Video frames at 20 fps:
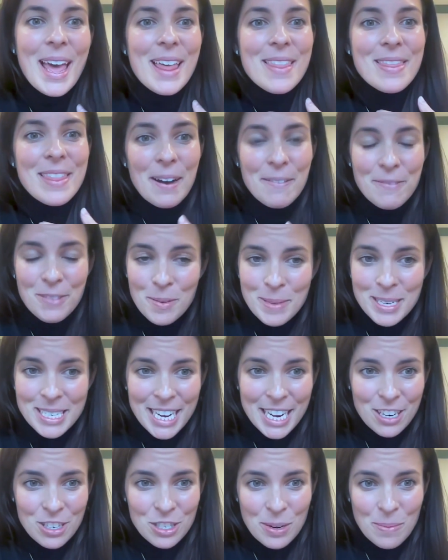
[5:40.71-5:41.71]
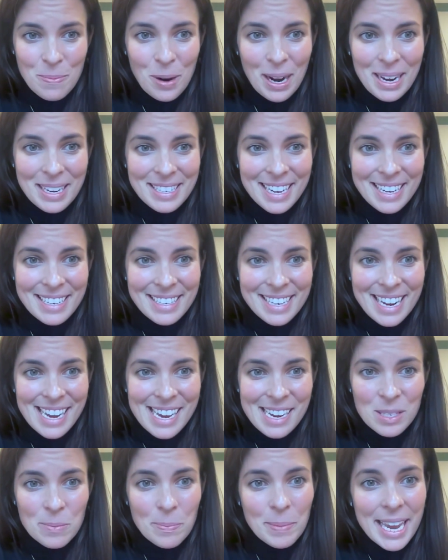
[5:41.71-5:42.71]
That fermentation process
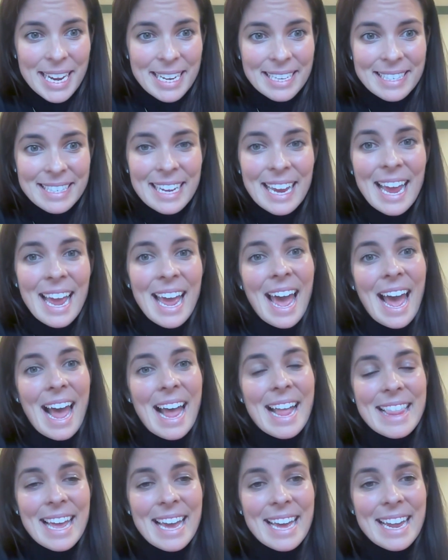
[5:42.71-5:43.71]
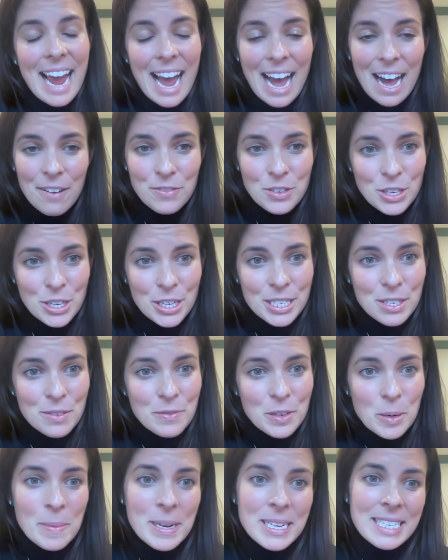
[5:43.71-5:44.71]
takes place. And then after it's
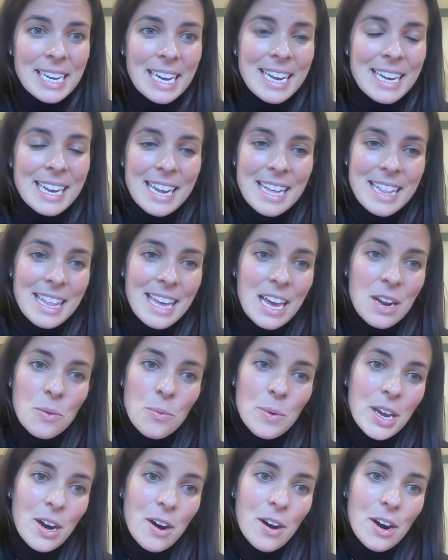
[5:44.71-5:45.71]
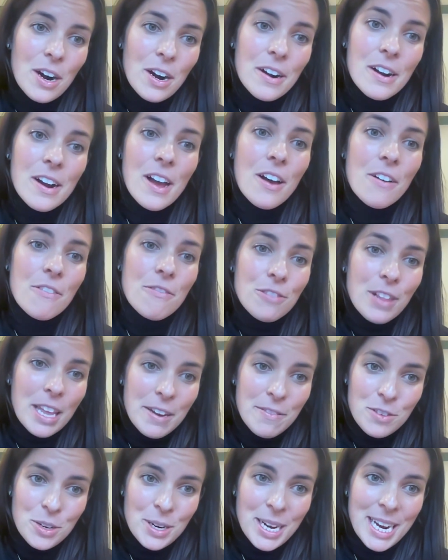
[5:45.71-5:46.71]
fermented, then we are
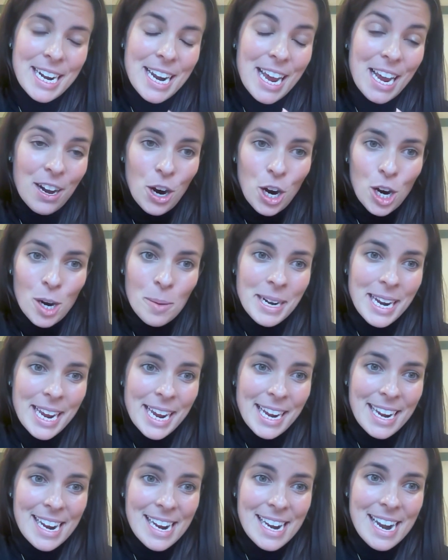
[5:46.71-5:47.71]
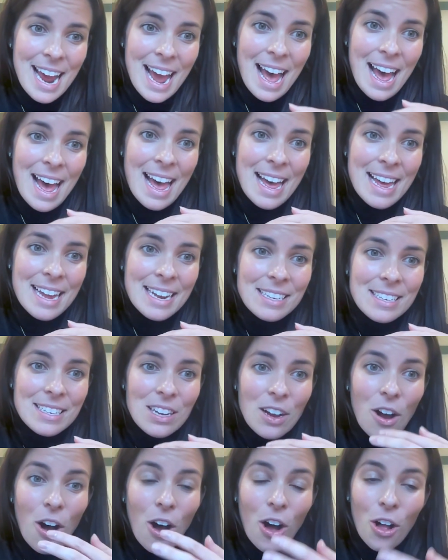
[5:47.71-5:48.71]
flavoring and carbonating. And
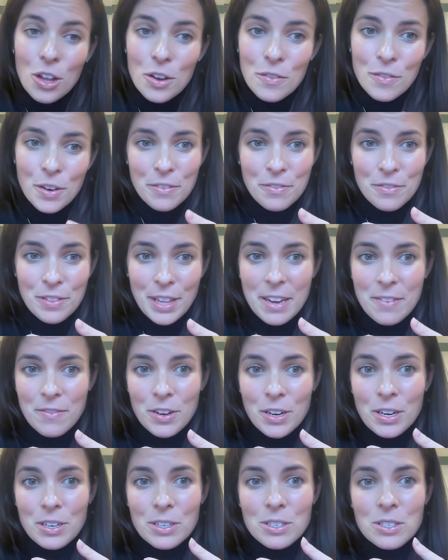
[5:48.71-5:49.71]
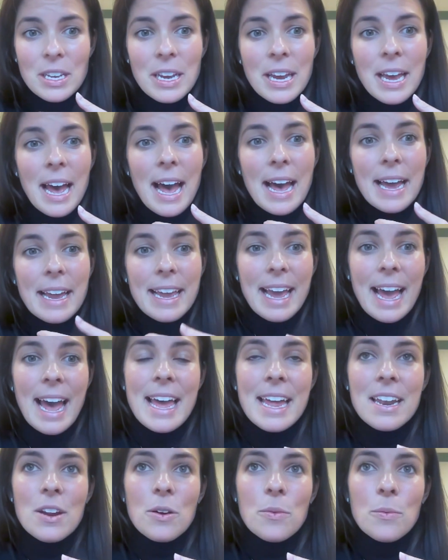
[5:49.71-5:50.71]
all of our flavors,
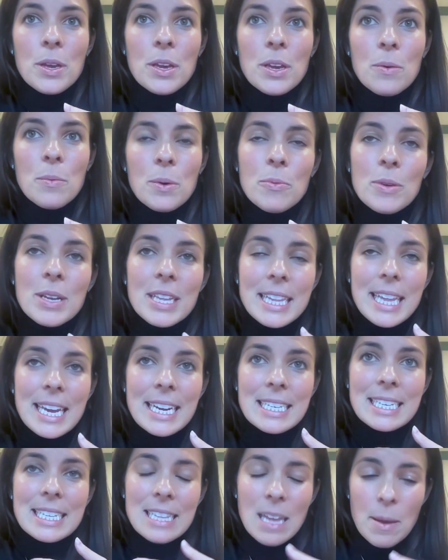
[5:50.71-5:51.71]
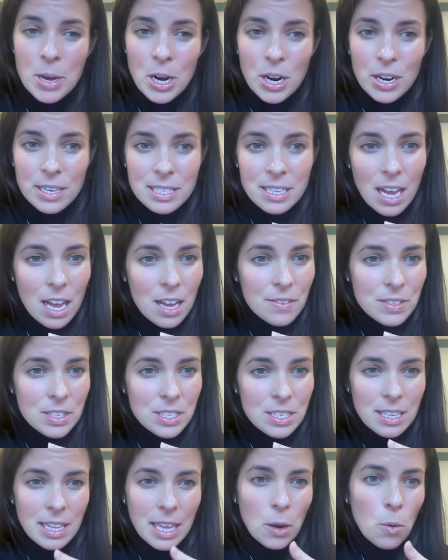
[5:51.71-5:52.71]
again, we really like to limit
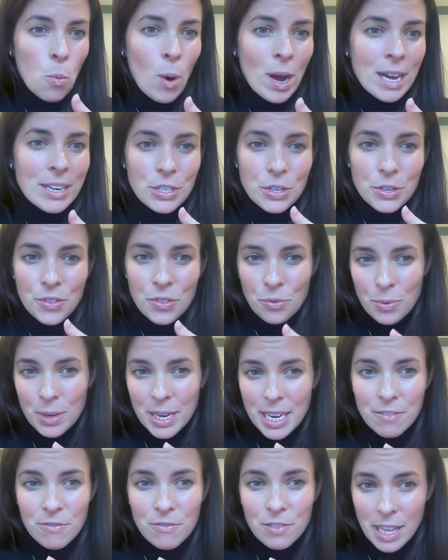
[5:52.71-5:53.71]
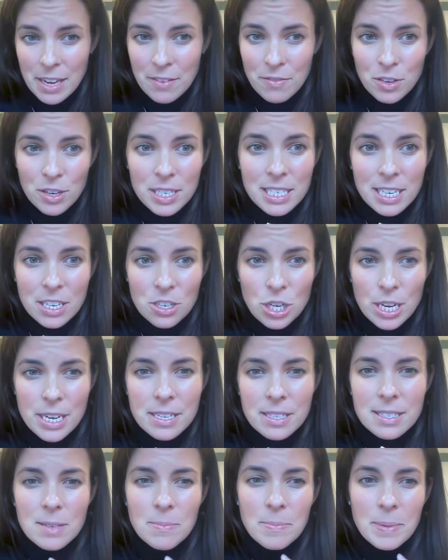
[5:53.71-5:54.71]
ourselves to like 1 to 3 flavor
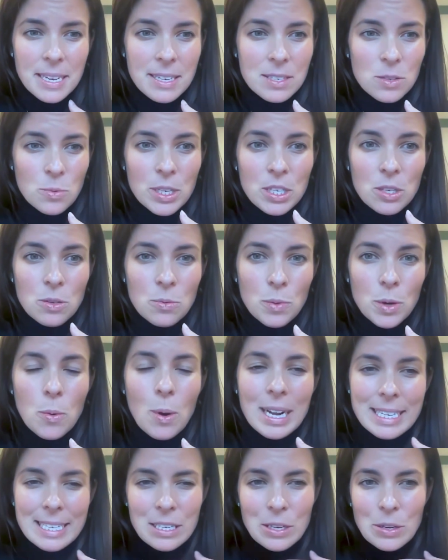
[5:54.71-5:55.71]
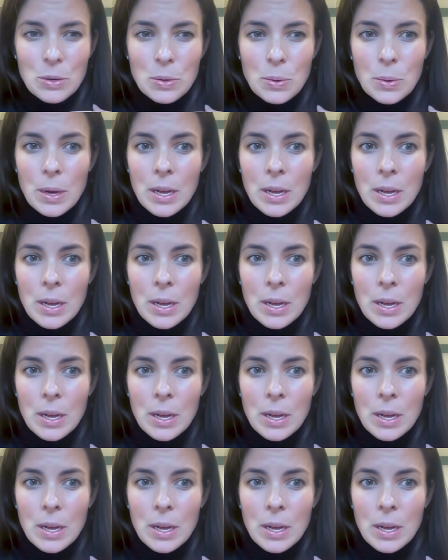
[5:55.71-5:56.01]
additions because we want to